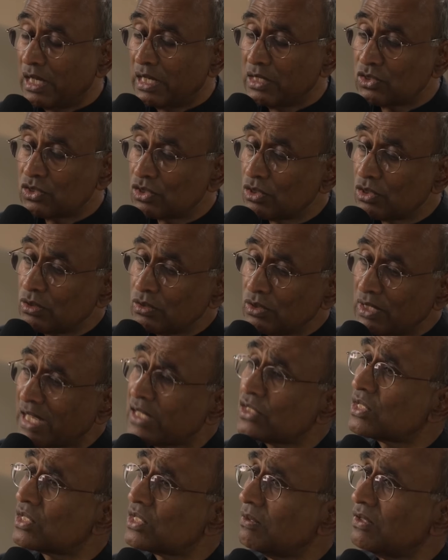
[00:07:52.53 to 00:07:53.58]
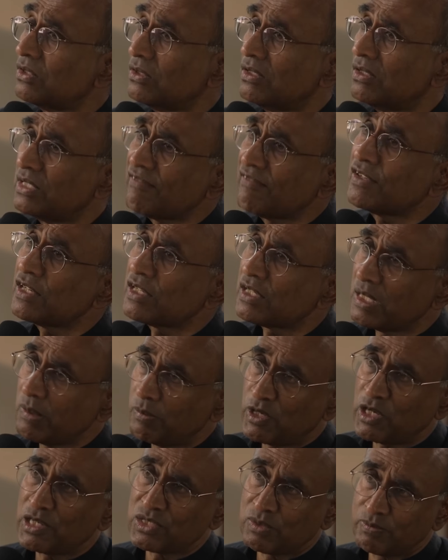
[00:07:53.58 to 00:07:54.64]
And so that's definitely
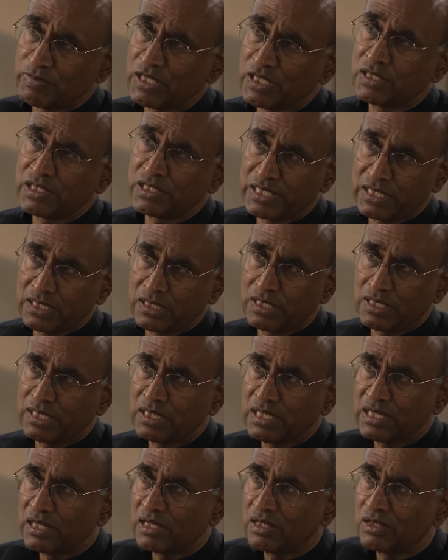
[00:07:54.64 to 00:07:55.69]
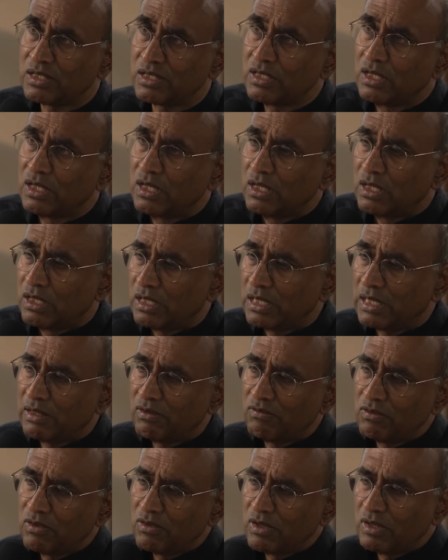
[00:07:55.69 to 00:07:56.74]
a possibility that their
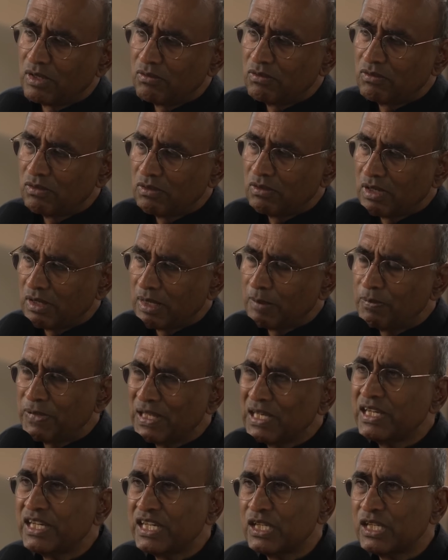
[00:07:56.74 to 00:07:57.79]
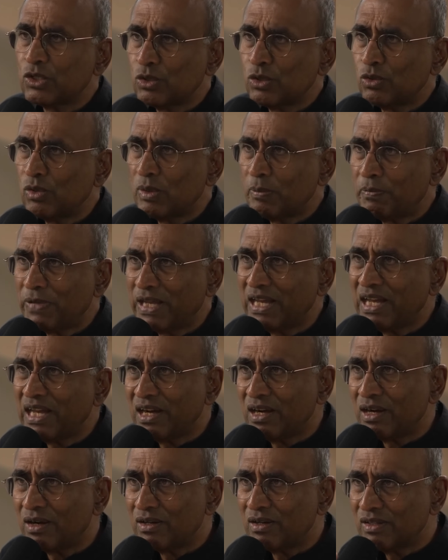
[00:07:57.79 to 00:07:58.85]
uh, ability to
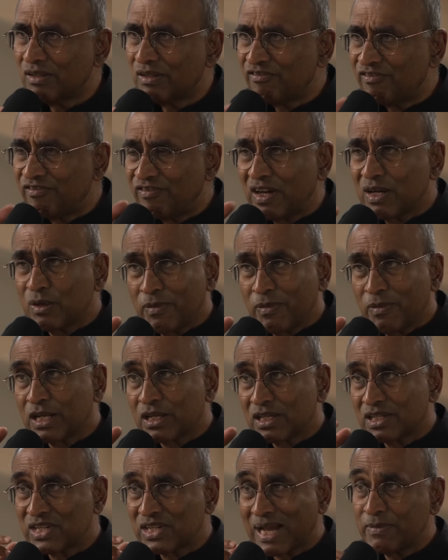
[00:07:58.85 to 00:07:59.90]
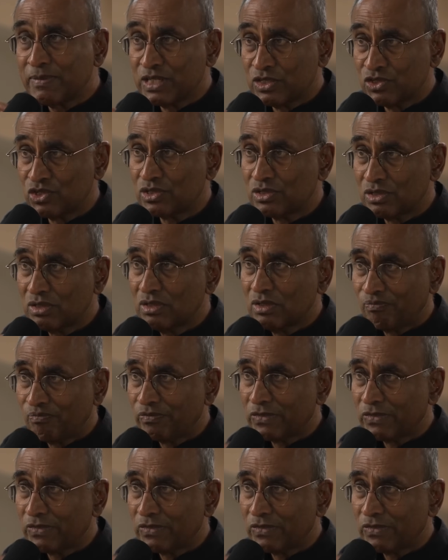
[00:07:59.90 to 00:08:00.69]
repair the fundamental damage,